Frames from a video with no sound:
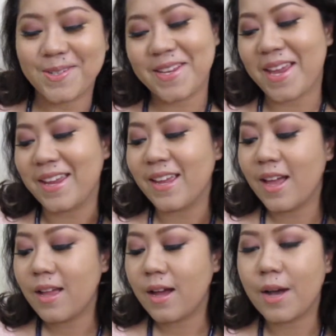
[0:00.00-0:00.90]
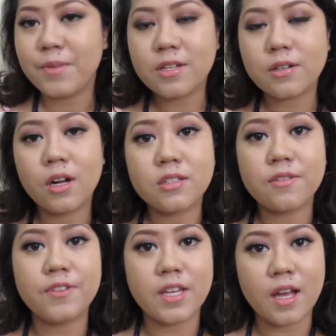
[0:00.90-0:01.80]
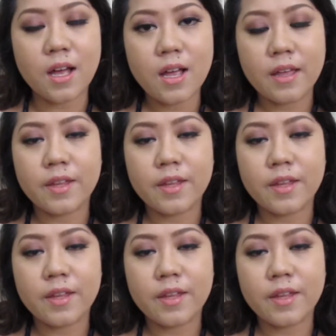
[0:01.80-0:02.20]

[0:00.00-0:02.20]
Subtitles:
yay. These are called Sophia.